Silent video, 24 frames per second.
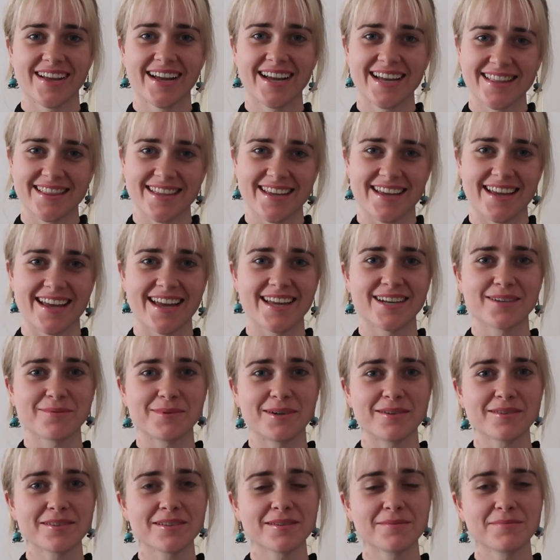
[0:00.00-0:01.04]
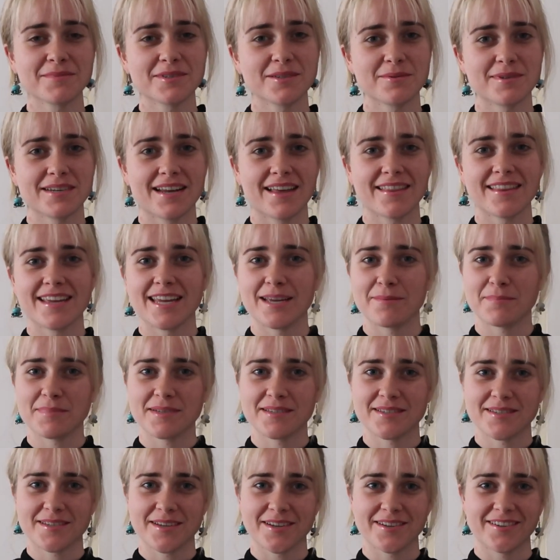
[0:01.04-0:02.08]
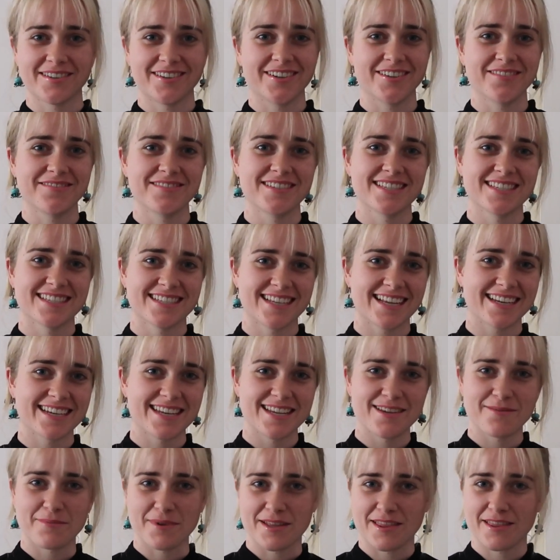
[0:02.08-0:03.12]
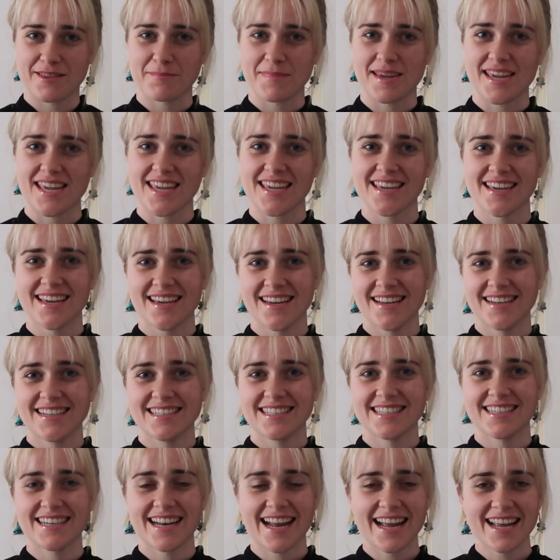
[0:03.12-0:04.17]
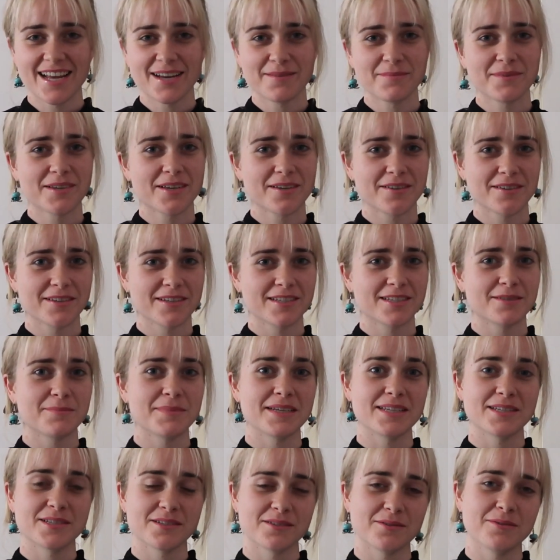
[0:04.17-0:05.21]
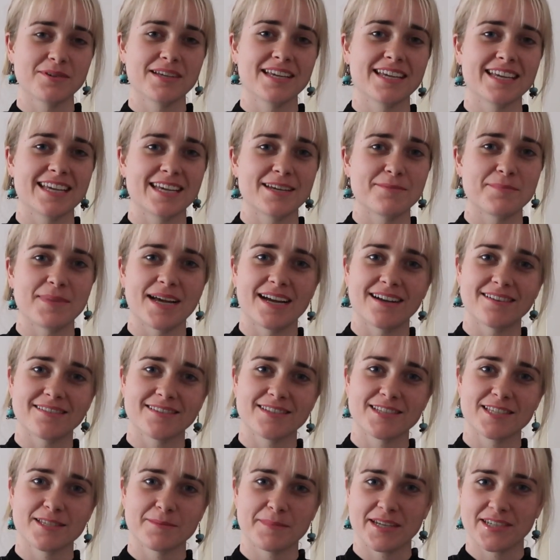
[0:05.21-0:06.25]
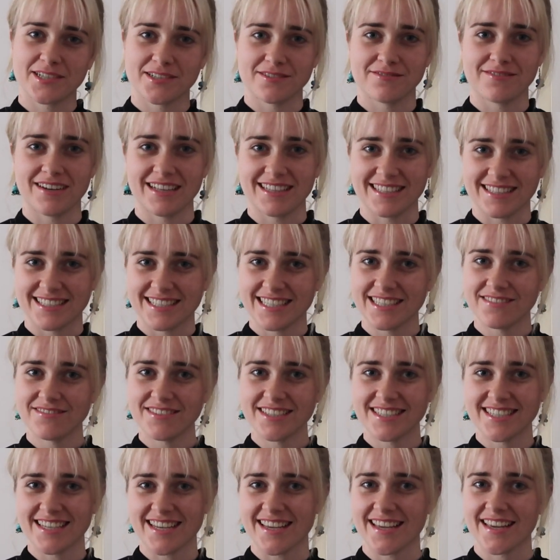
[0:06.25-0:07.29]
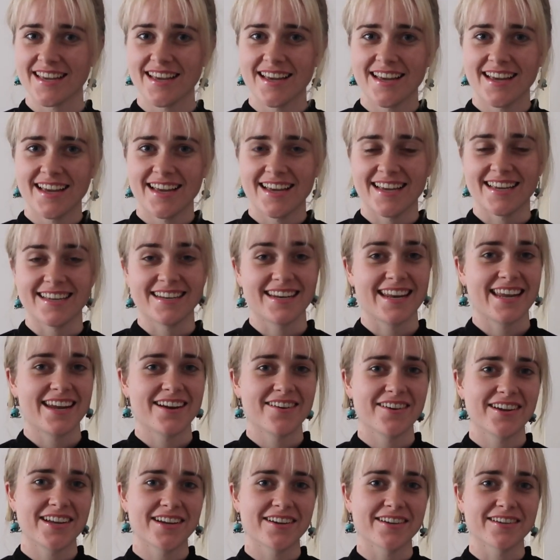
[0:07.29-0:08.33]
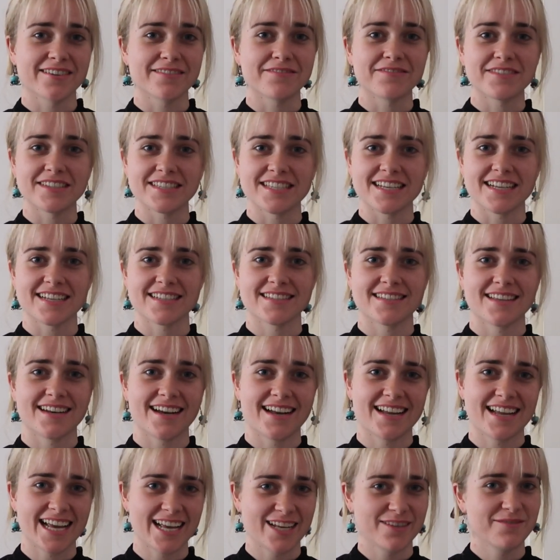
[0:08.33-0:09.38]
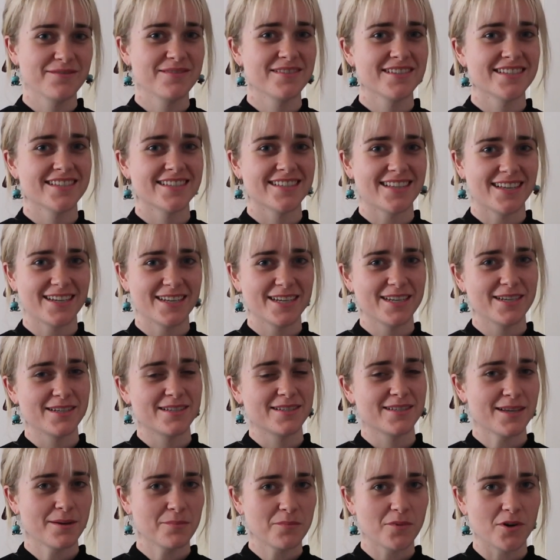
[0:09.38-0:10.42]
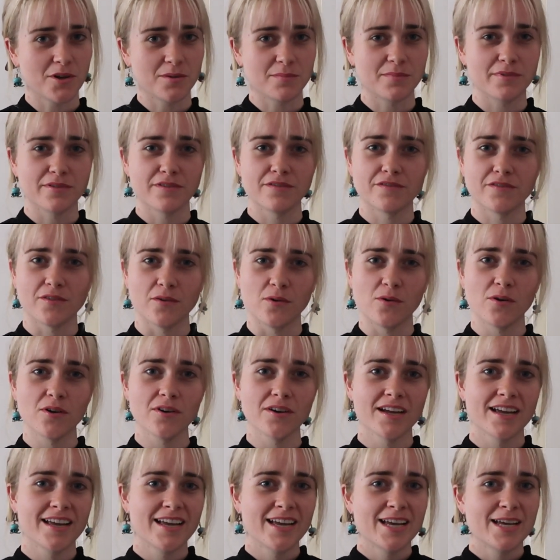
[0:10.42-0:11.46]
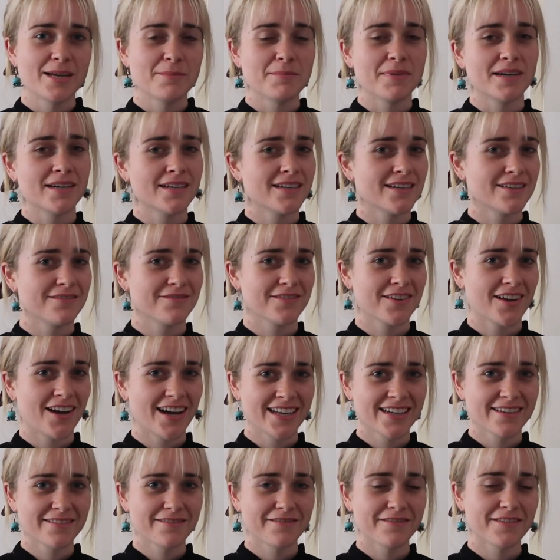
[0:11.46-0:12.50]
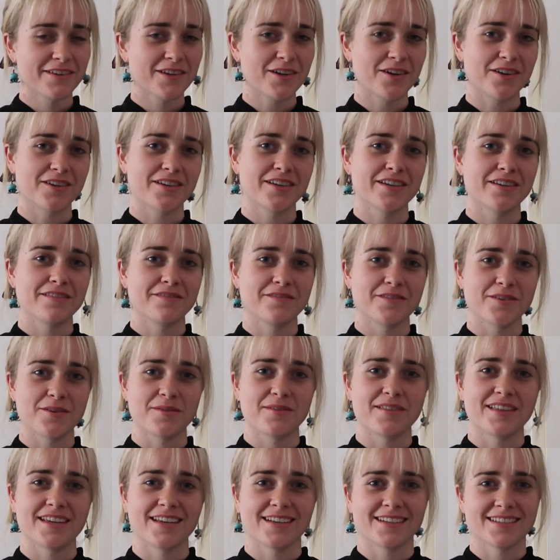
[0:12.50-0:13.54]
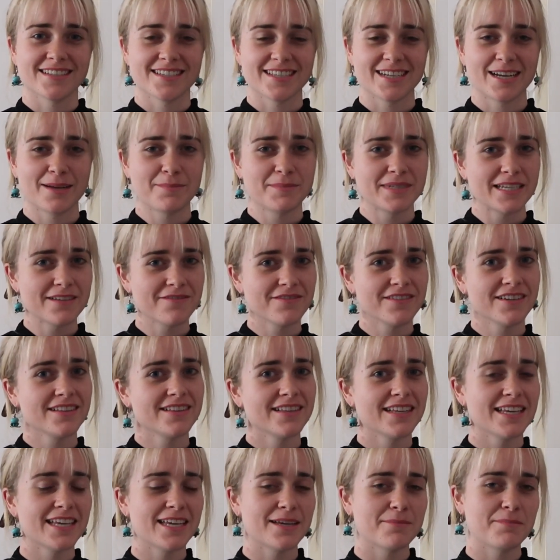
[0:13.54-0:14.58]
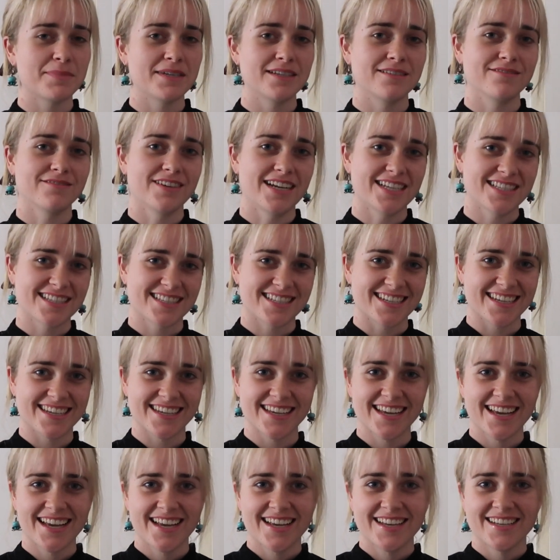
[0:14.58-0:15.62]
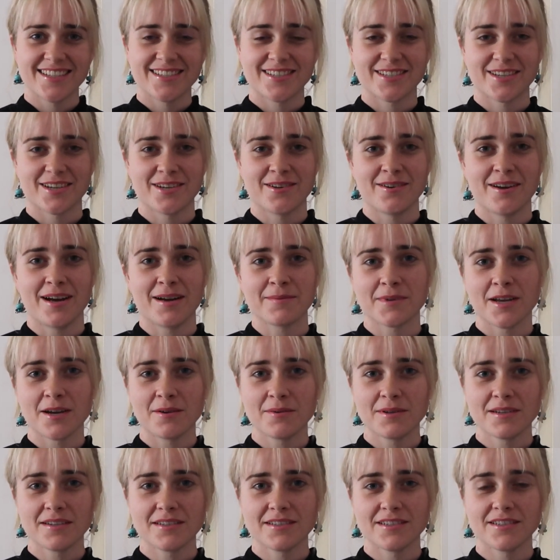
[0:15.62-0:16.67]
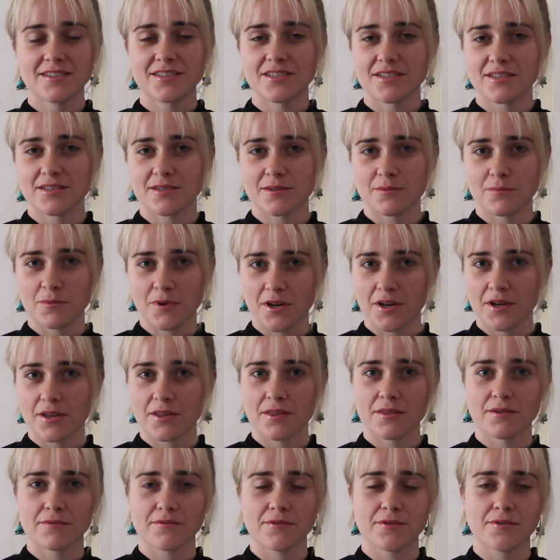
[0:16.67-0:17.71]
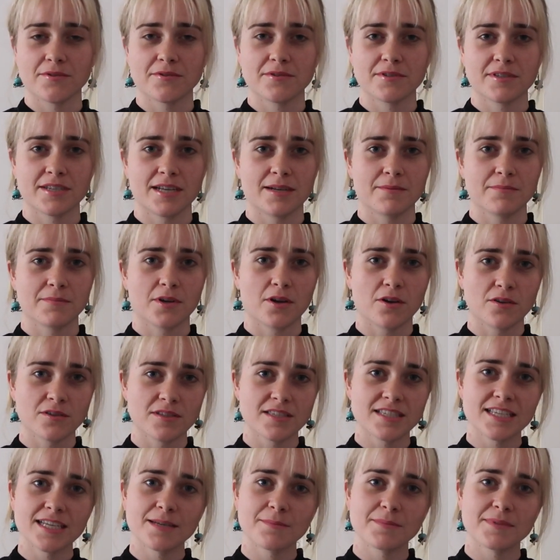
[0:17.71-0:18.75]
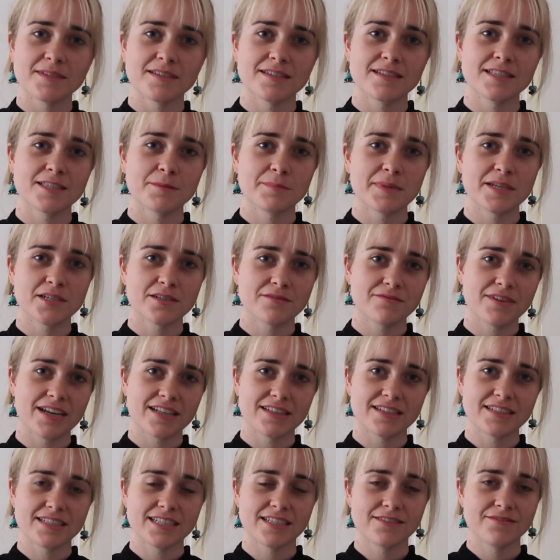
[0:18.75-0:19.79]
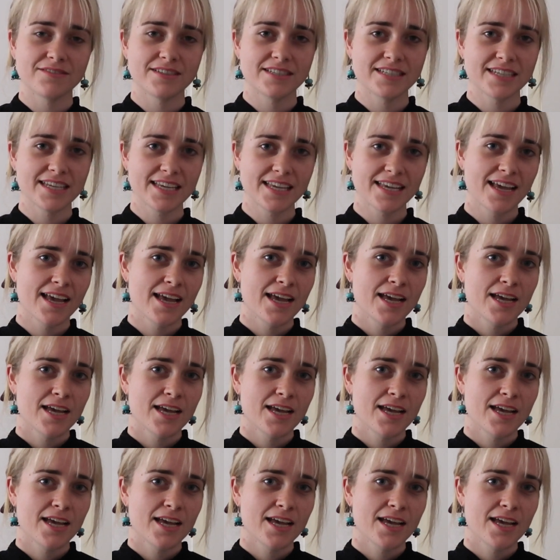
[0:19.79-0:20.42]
Hi there, and welcome to another episode of Study With Me. Today I'm going to be talking about special relativity, an area in physics that I have studied somewhat before, but I've kind of forgotten a few things and I'm definitely a bit rusty. So I'm going to just work through some concepts in special relativity,